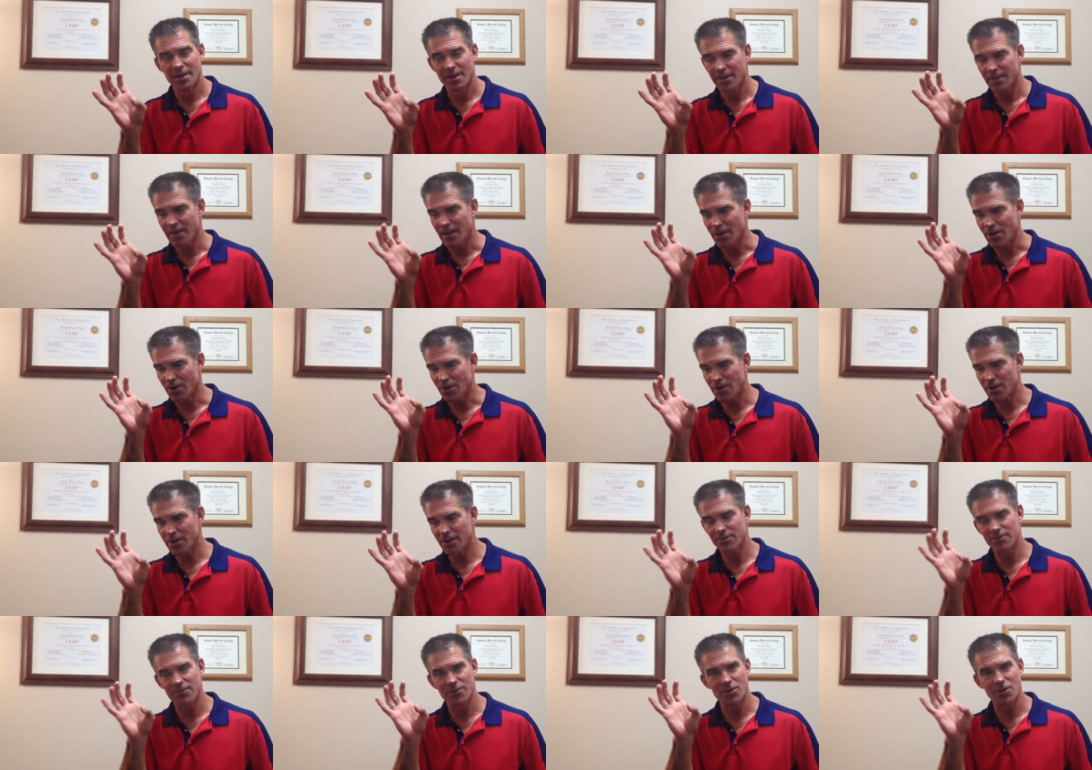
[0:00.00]
That hard
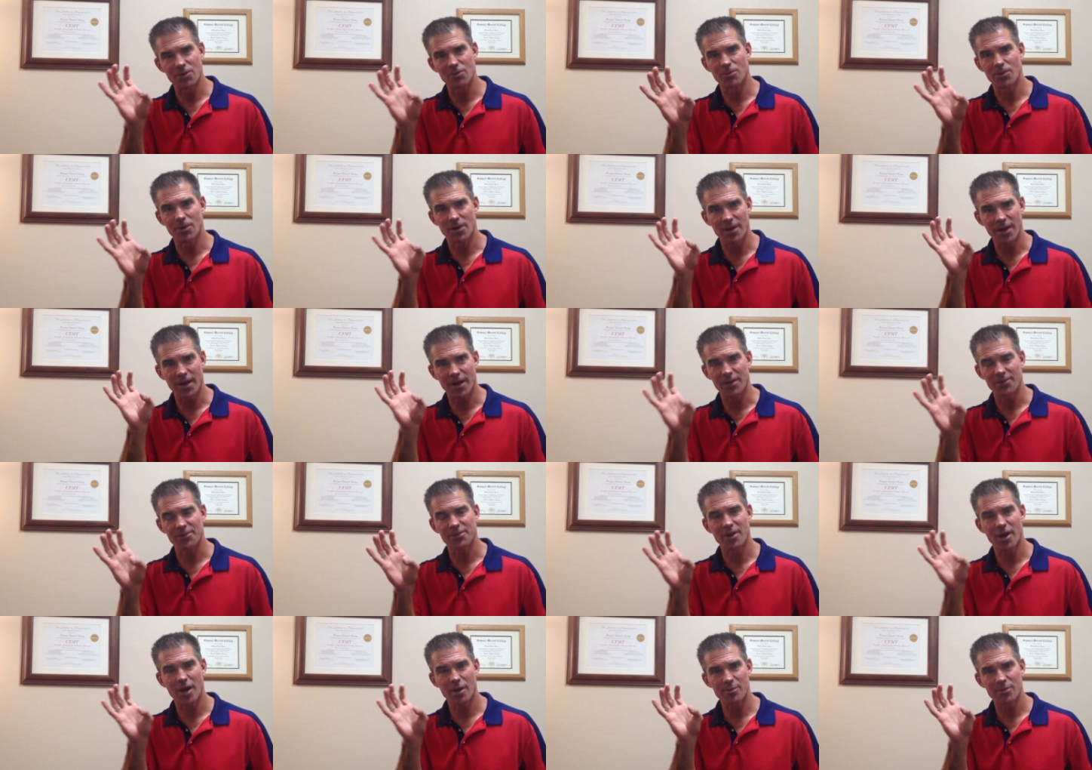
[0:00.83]
end feel will cause
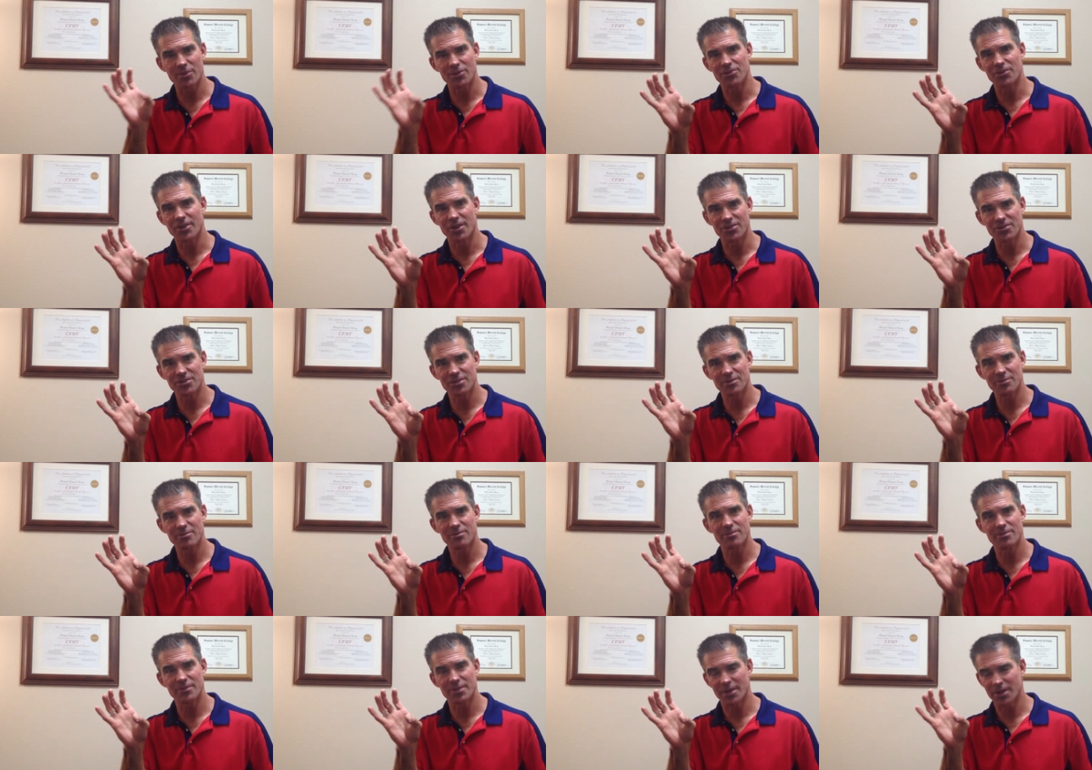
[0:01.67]
compensation
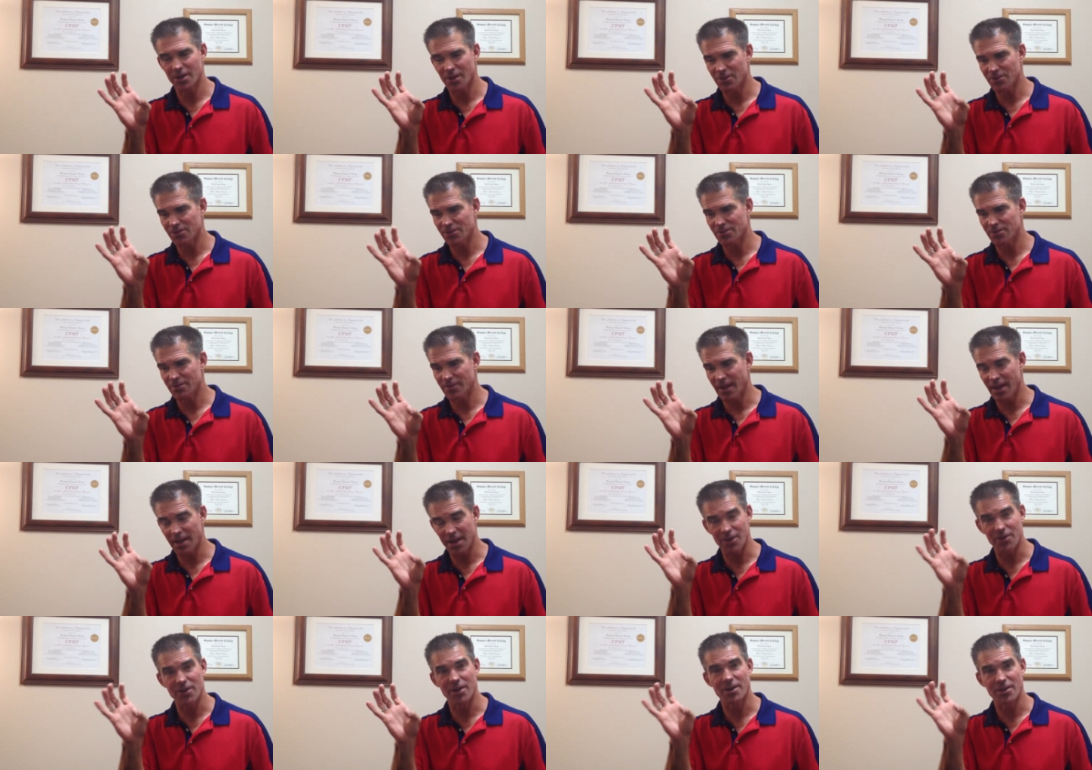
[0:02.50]
because that
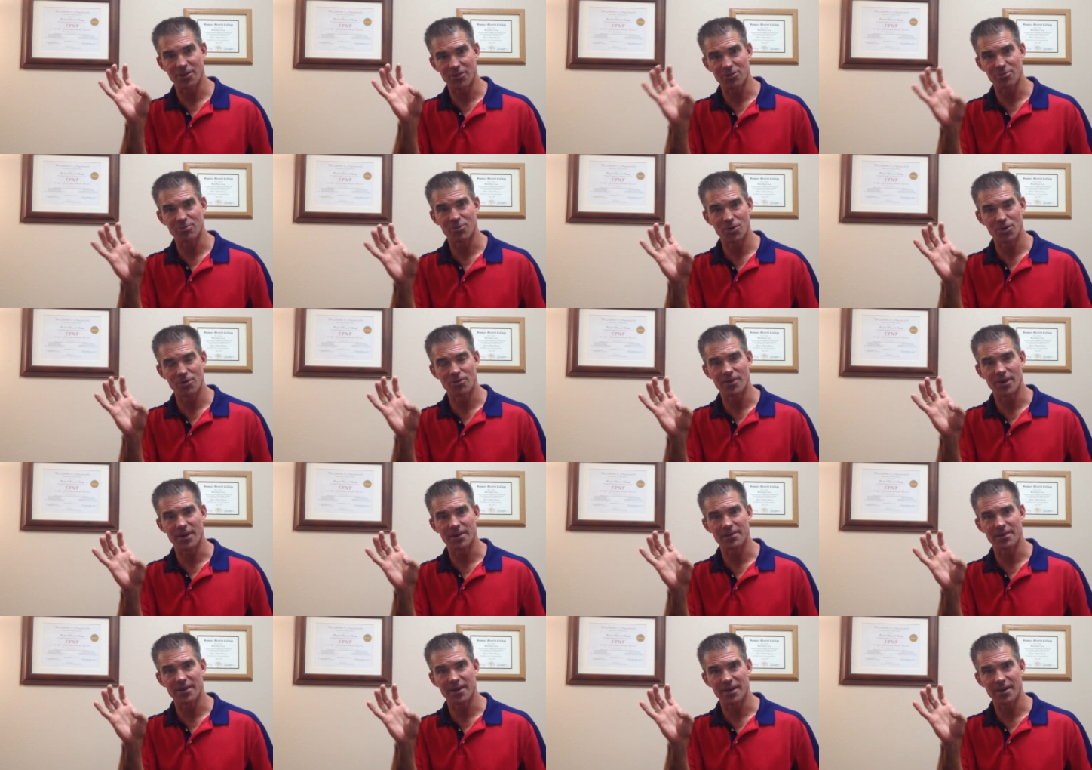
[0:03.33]
area doesn't move
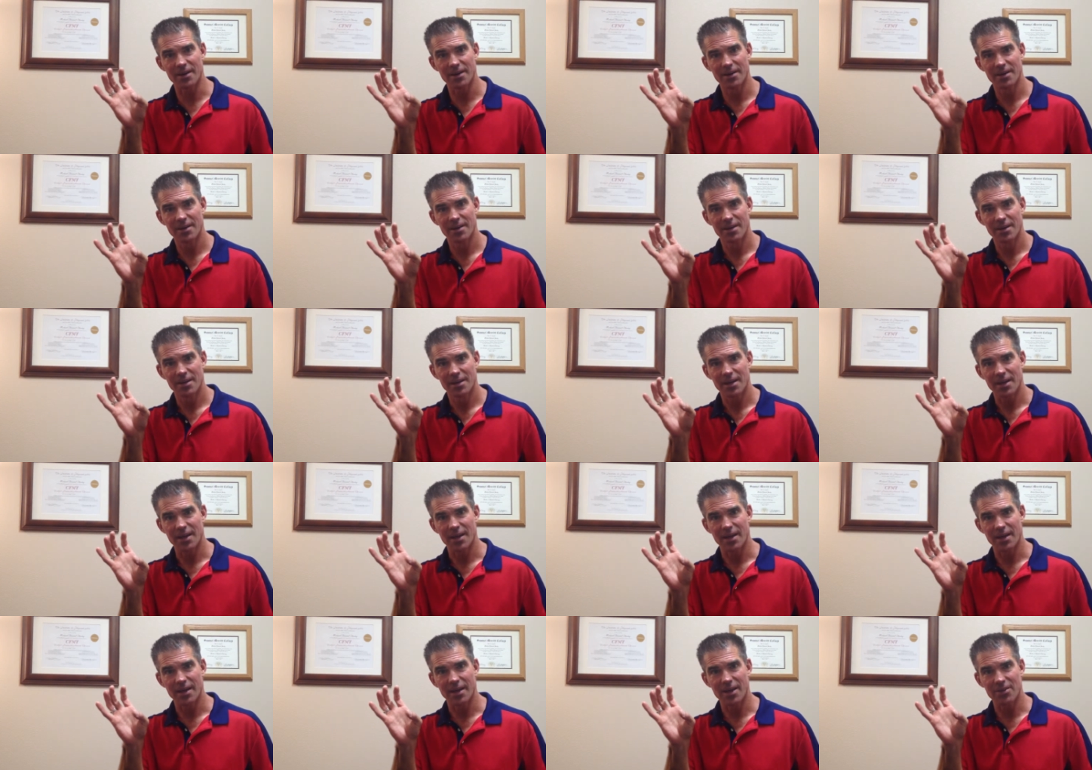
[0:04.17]
right there,
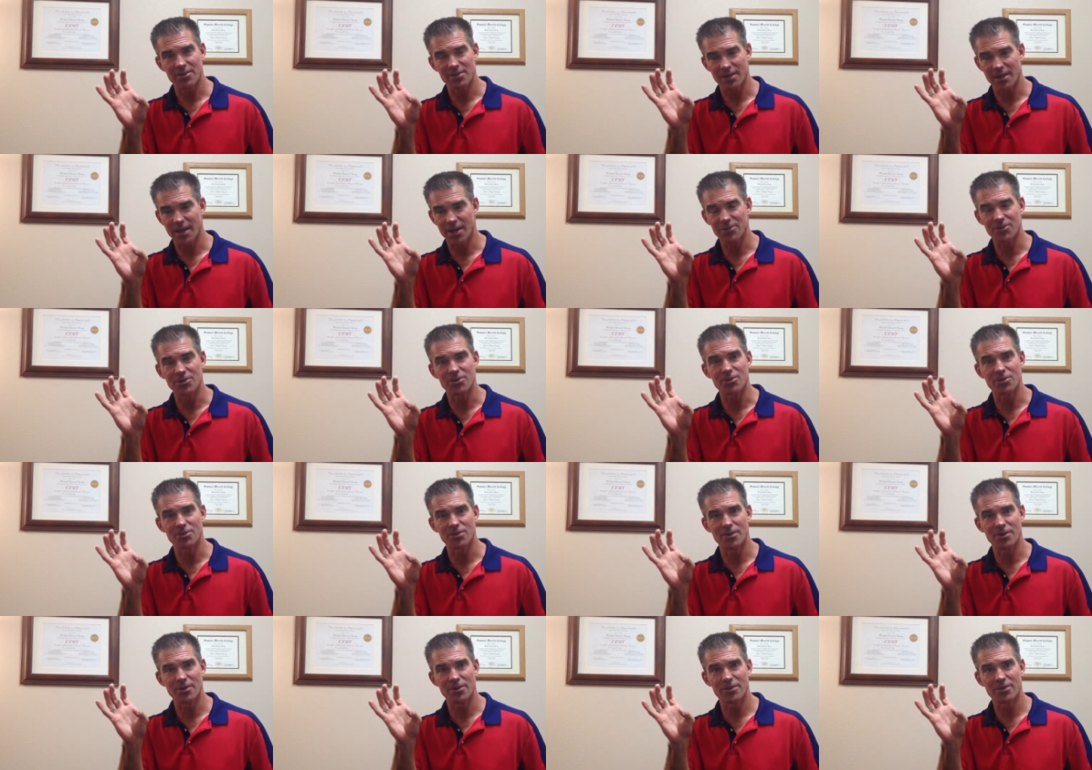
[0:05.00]
and has a lot to do
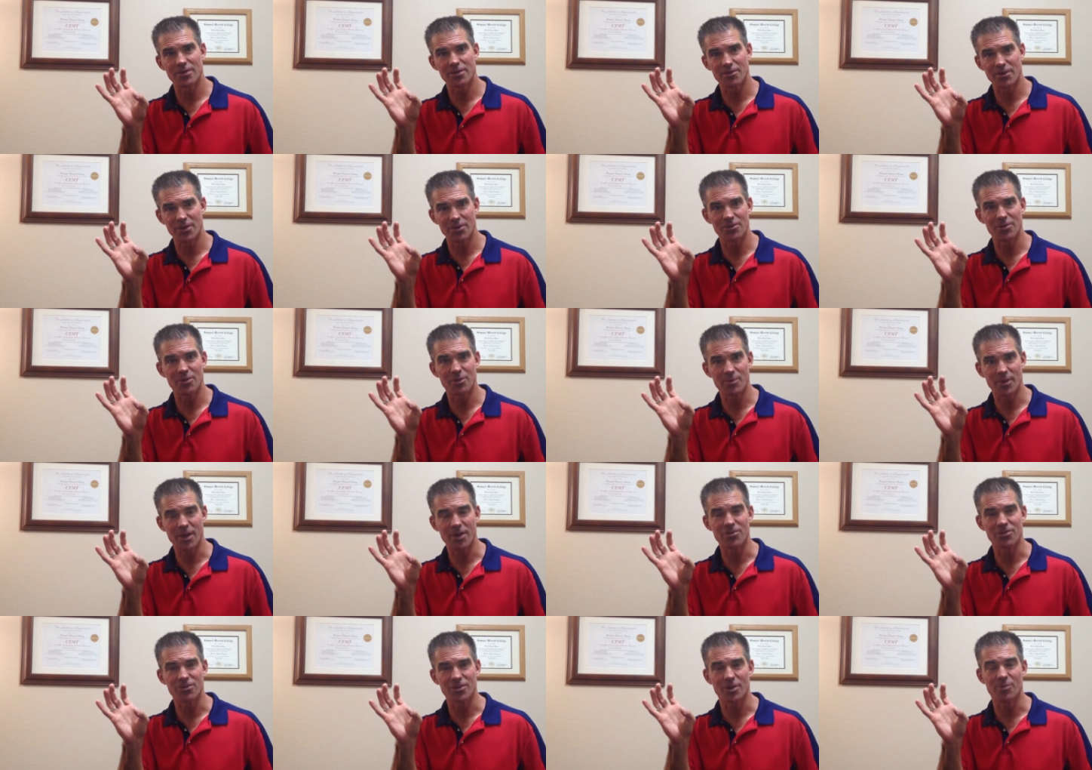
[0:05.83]
with the reason the
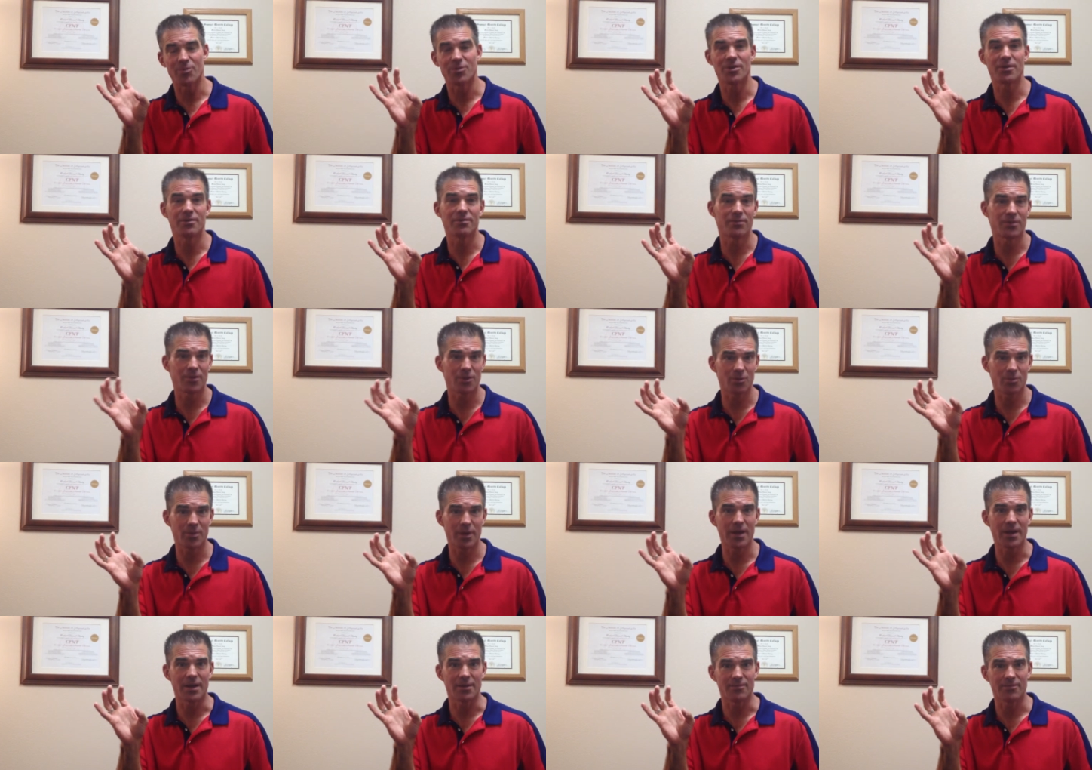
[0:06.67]
patient comes in for their
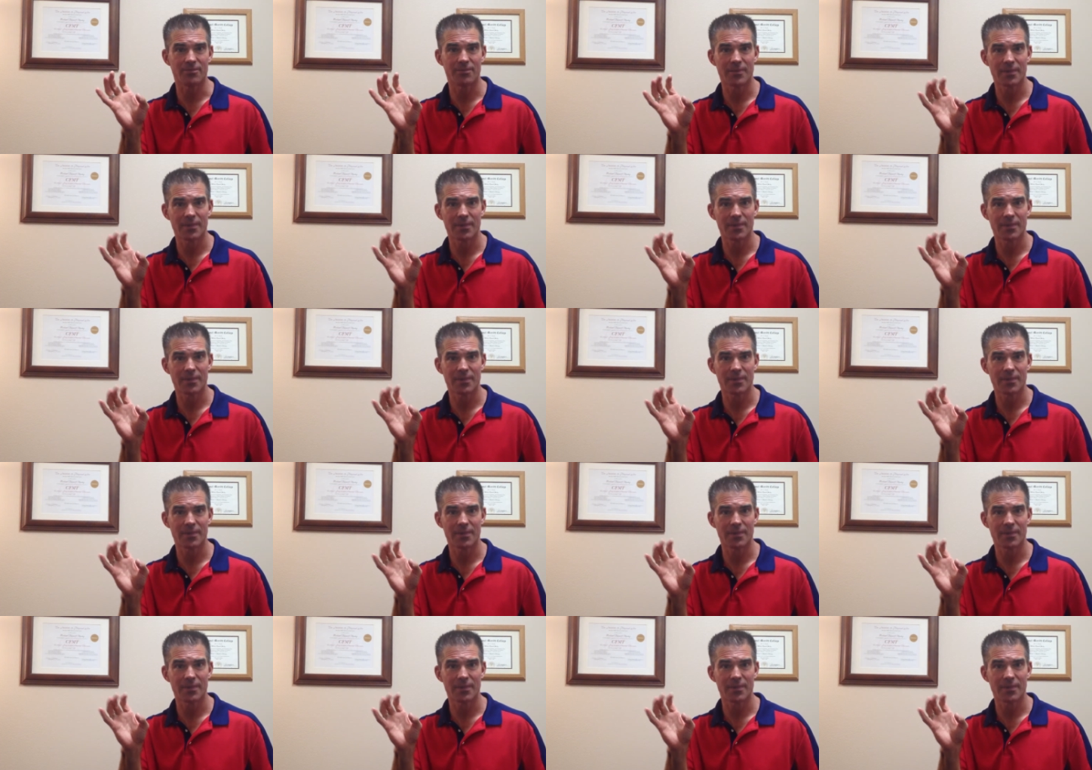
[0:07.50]
pain.